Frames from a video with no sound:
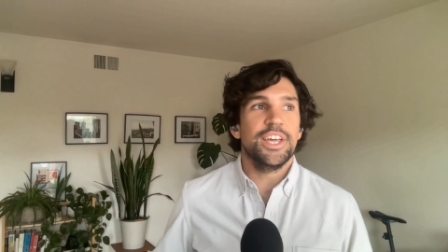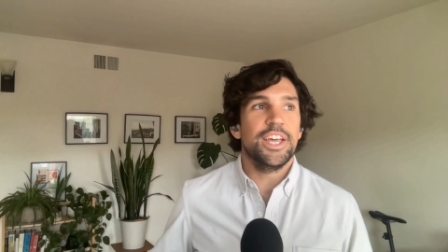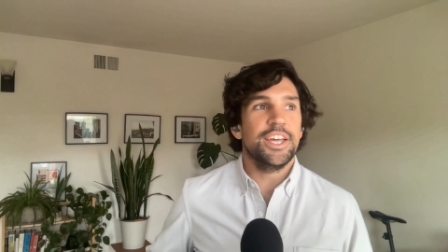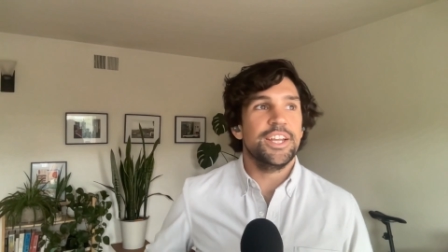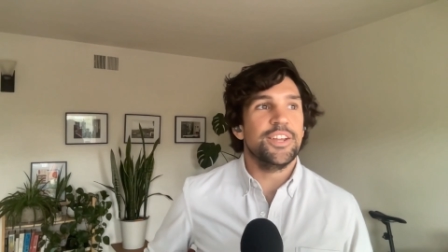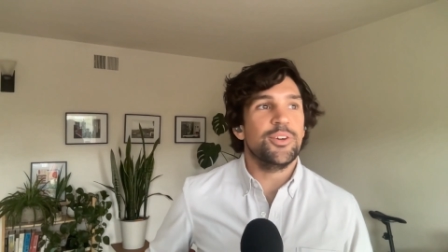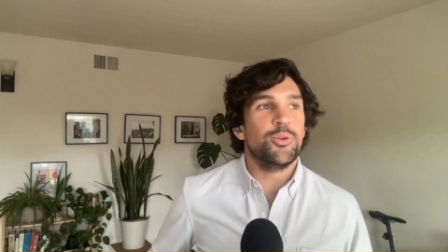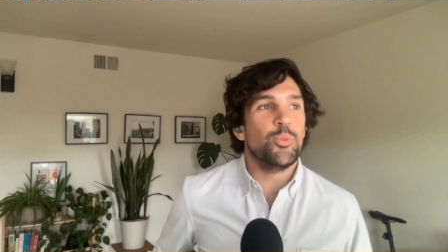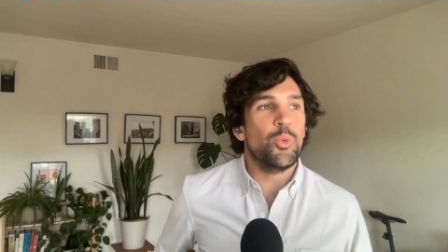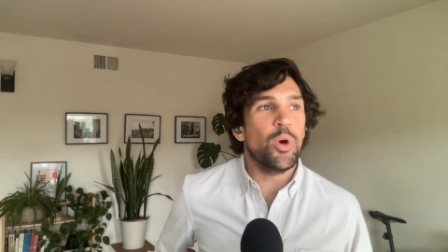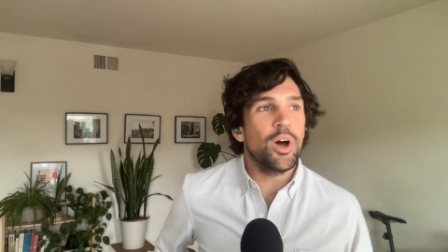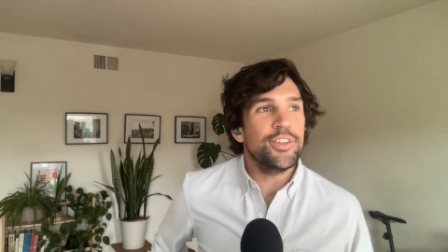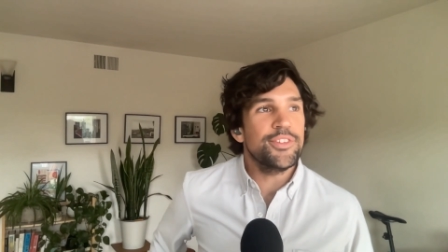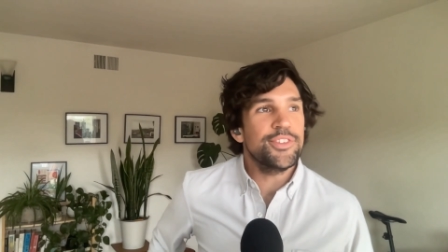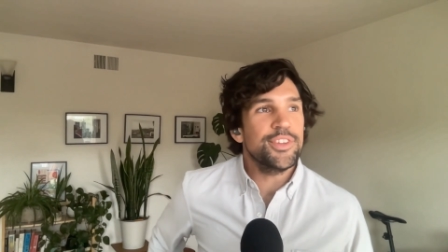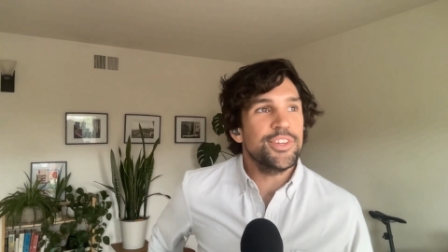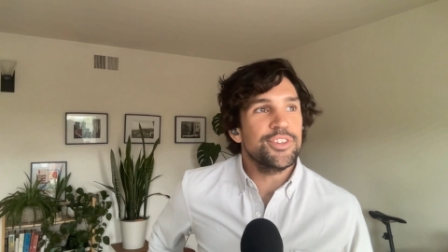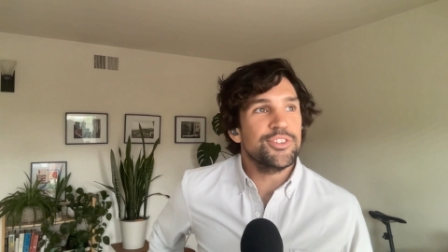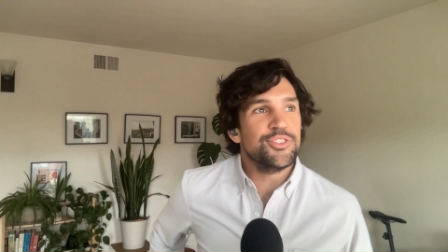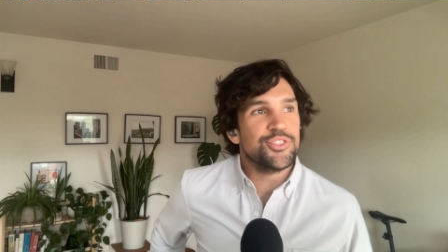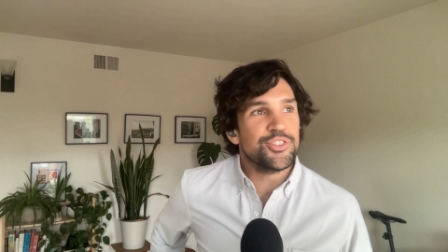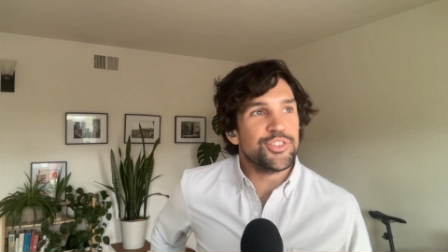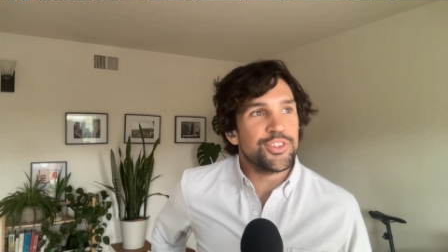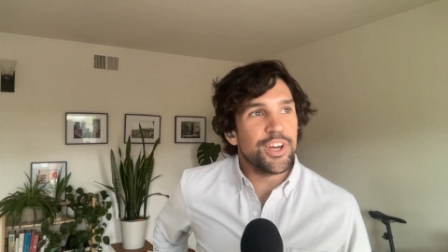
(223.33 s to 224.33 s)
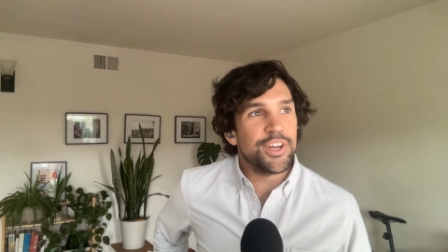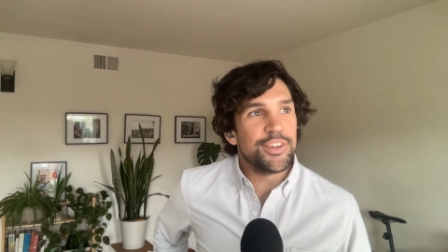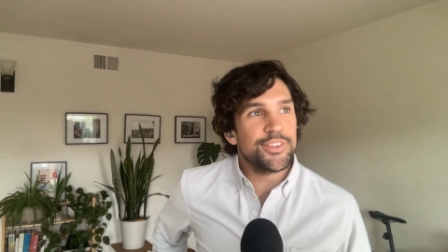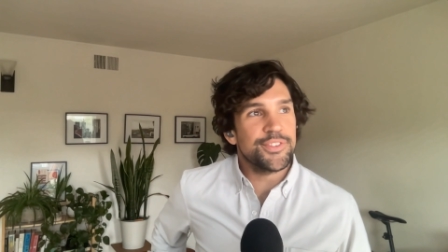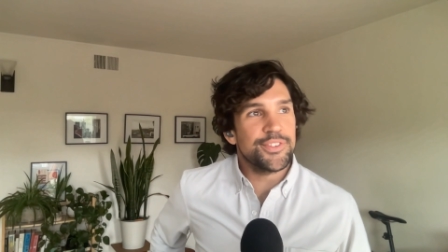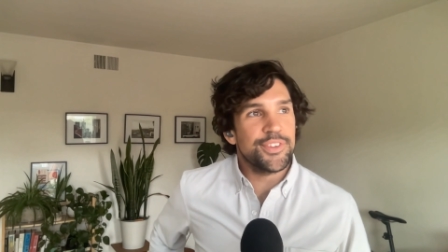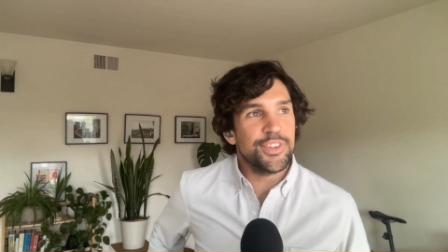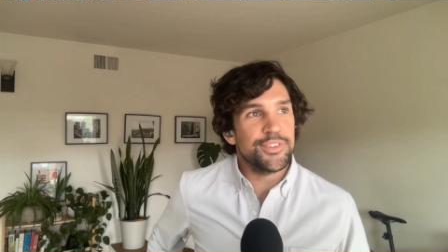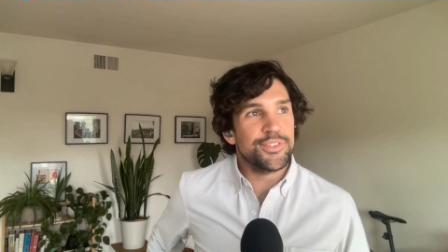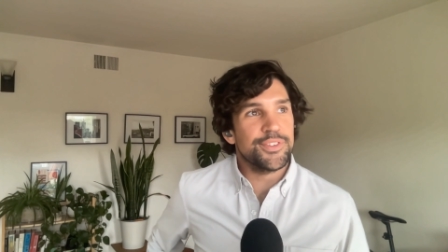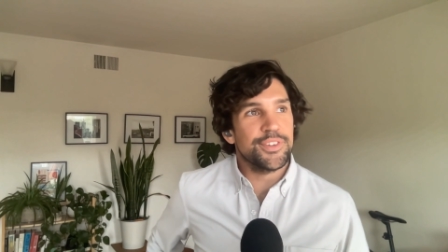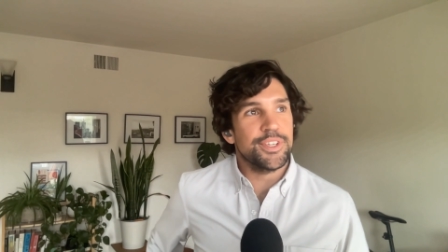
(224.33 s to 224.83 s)
And it wasn't just
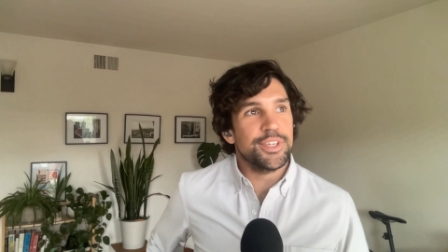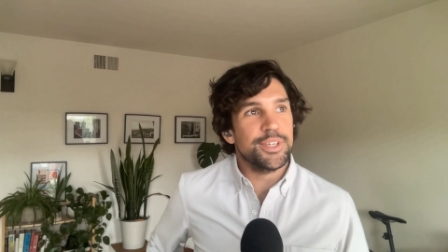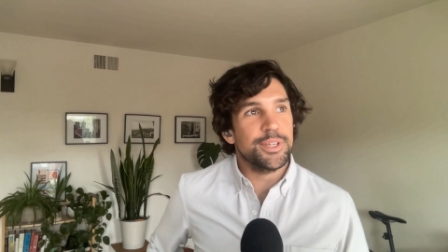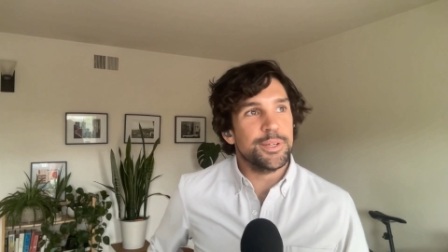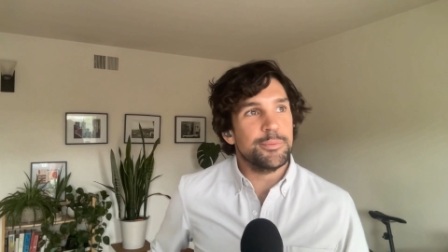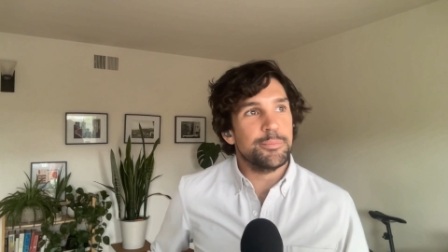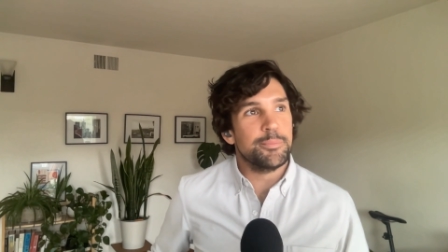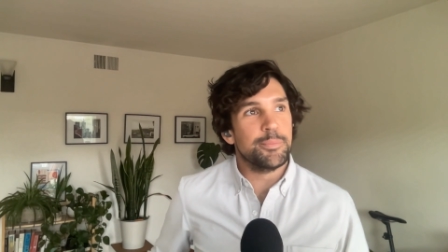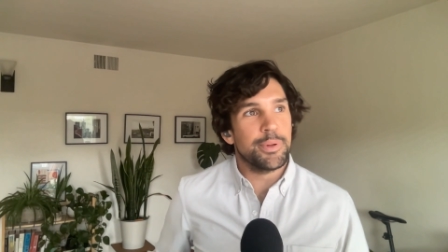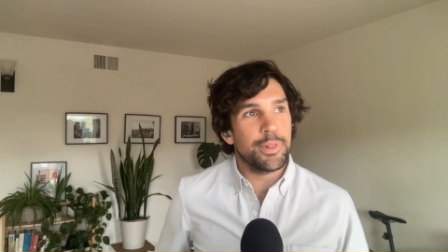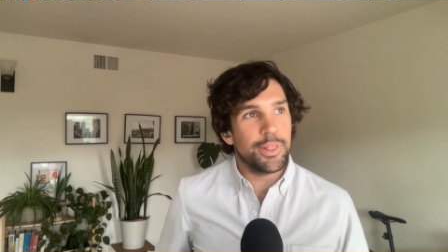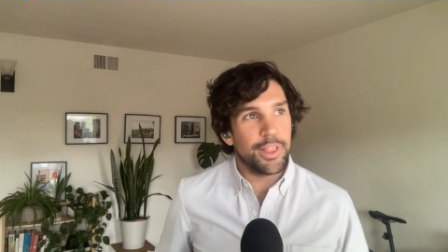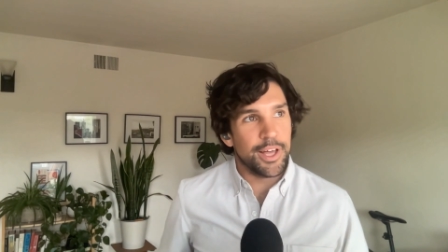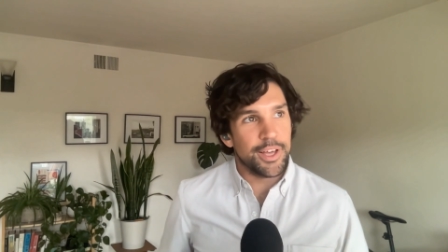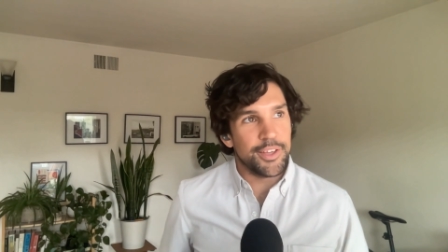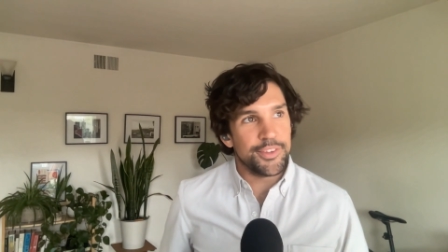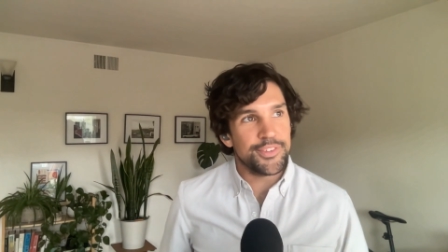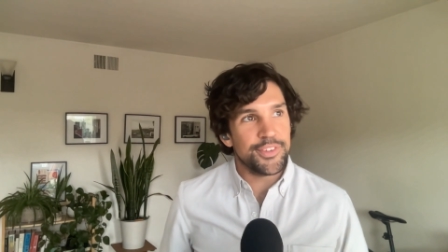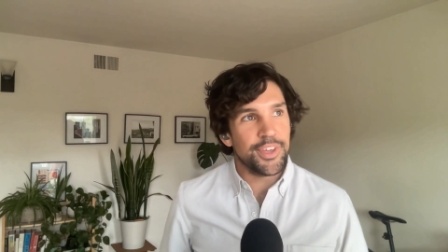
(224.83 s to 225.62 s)
Disney Plus.